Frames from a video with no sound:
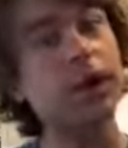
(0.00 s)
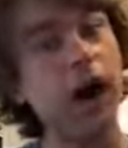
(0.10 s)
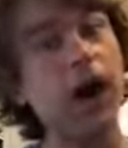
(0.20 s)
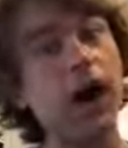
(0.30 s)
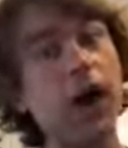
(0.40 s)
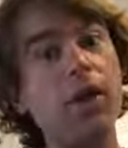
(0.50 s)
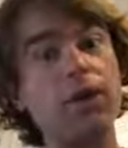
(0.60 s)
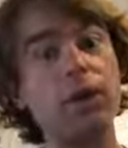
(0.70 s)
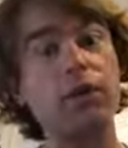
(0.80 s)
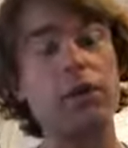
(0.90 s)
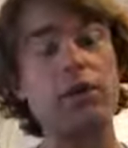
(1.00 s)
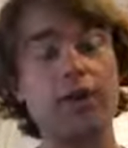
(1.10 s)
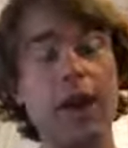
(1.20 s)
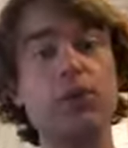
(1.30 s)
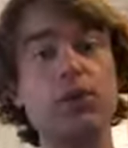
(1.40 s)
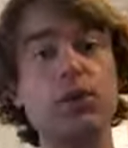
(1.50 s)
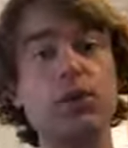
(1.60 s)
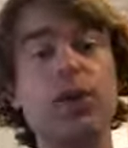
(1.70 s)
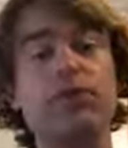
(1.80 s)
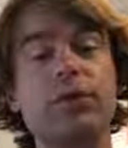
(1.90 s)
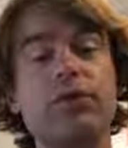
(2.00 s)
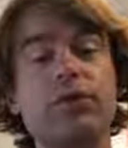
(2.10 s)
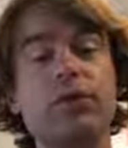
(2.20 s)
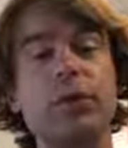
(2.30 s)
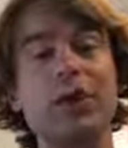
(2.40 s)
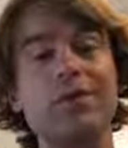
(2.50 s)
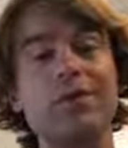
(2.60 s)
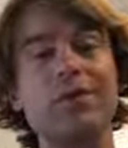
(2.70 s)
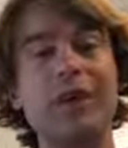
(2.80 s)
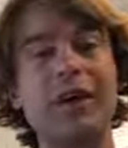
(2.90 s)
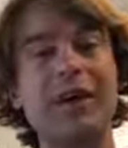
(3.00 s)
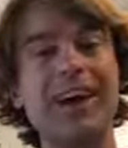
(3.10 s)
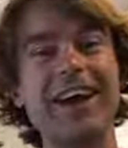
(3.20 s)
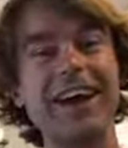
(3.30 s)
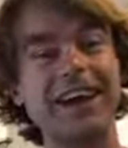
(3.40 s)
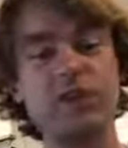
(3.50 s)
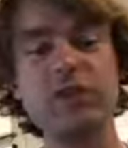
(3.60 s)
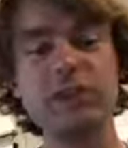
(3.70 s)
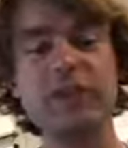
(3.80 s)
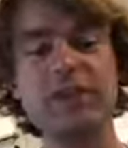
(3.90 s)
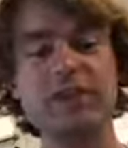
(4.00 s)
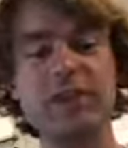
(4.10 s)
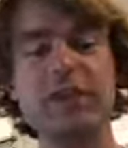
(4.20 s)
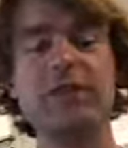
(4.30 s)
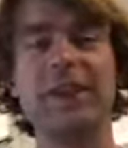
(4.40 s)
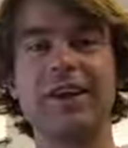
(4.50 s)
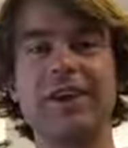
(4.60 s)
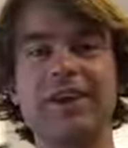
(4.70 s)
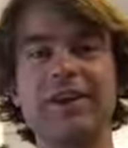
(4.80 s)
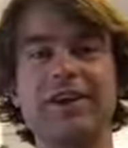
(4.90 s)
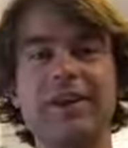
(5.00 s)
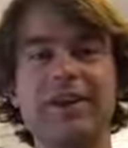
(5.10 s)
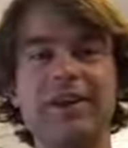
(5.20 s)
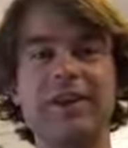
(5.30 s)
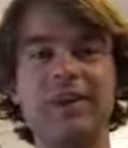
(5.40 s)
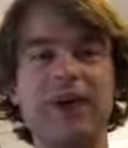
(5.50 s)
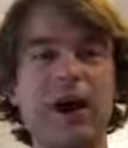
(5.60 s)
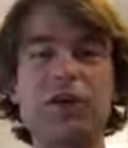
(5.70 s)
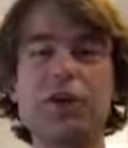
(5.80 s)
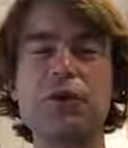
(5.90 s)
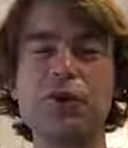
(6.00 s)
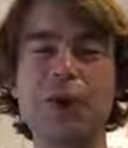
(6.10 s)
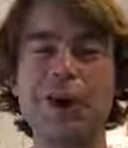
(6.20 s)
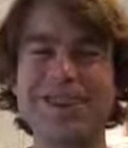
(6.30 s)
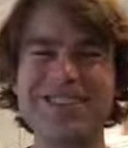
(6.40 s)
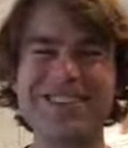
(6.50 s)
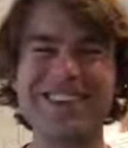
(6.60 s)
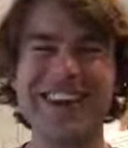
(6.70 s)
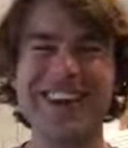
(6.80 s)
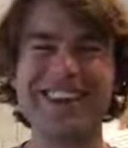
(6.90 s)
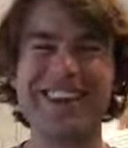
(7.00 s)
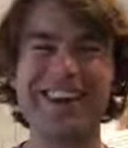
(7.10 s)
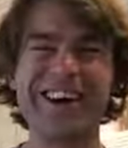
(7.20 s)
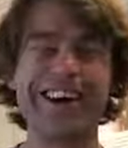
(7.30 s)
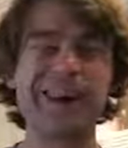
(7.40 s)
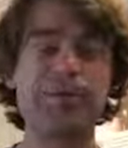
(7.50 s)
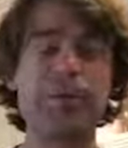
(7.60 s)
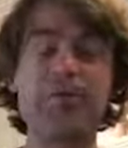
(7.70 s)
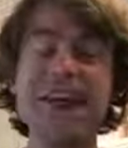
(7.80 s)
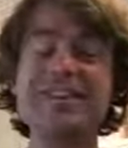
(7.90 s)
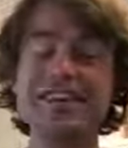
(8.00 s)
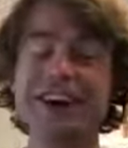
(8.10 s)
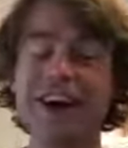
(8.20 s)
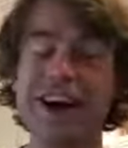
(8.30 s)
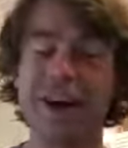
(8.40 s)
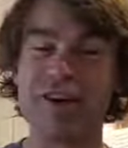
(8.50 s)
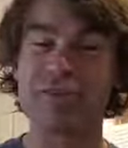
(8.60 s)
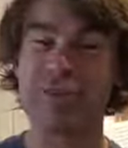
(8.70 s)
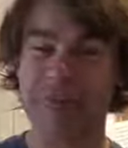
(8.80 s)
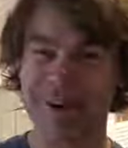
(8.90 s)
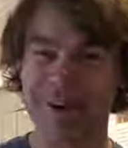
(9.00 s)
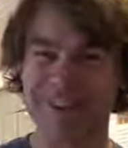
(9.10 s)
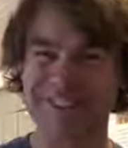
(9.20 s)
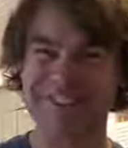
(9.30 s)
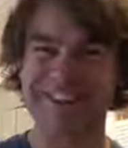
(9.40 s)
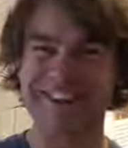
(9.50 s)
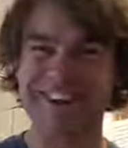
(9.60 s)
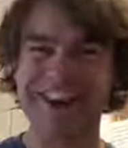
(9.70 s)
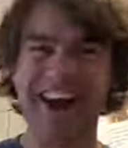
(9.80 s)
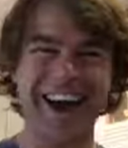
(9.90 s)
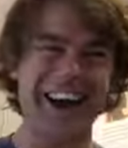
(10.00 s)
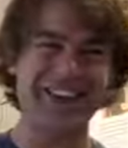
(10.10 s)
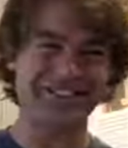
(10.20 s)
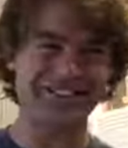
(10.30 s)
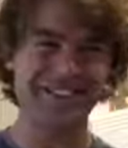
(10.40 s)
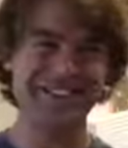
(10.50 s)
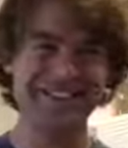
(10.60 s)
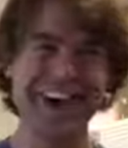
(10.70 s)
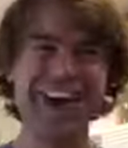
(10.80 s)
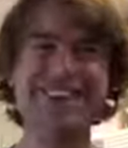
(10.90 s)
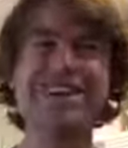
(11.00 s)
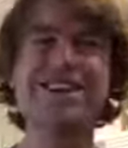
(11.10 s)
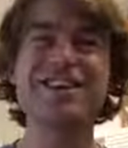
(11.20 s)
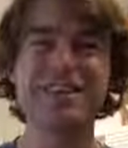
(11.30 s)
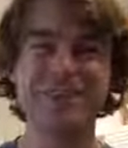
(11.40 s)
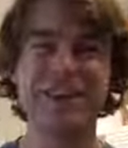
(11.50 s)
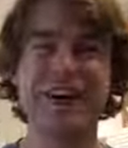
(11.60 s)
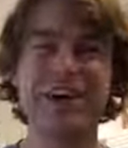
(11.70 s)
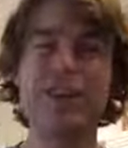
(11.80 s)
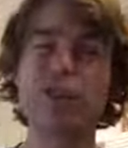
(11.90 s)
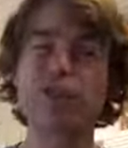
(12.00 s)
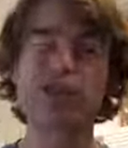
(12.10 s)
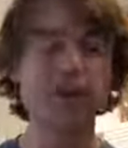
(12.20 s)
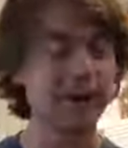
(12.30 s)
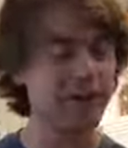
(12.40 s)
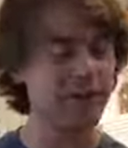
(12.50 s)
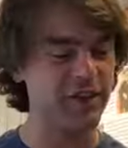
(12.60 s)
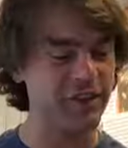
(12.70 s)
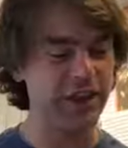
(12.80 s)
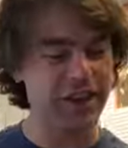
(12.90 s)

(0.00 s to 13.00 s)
the damaged wood from these worms. So, historically significant, the value of worms and their preventing of worms has to kind of the history and the story of this